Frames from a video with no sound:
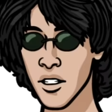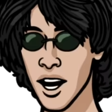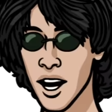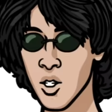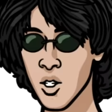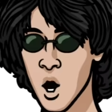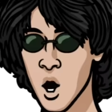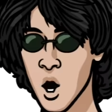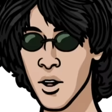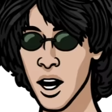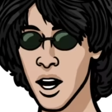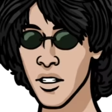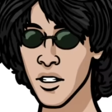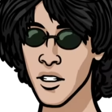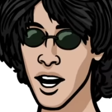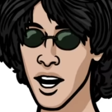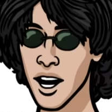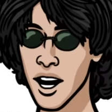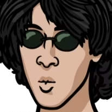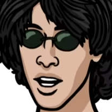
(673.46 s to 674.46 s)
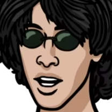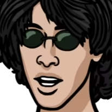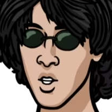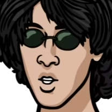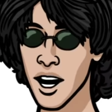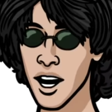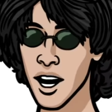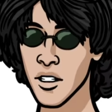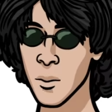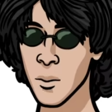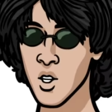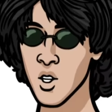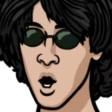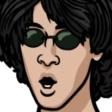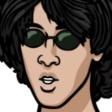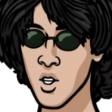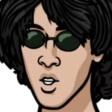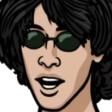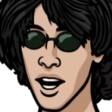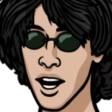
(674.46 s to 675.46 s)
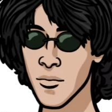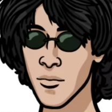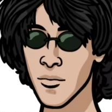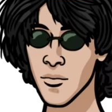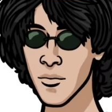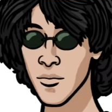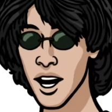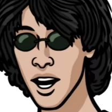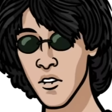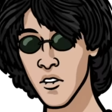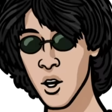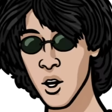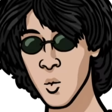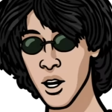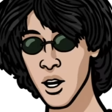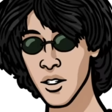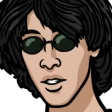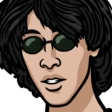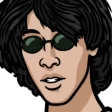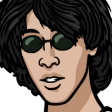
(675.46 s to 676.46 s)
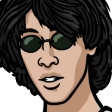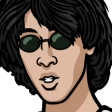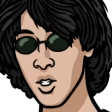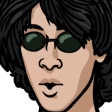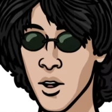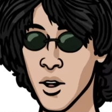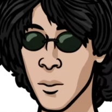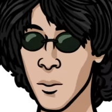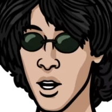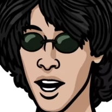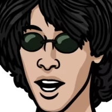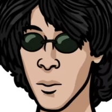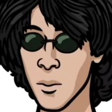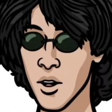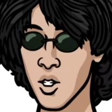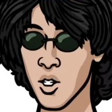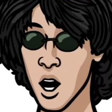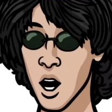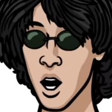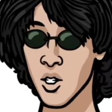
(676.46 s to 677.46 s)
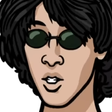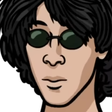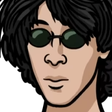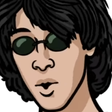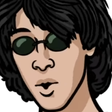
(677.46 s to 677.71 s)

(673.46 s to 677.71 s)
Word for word: and join our 10-week training program, after which you'll be able to dodge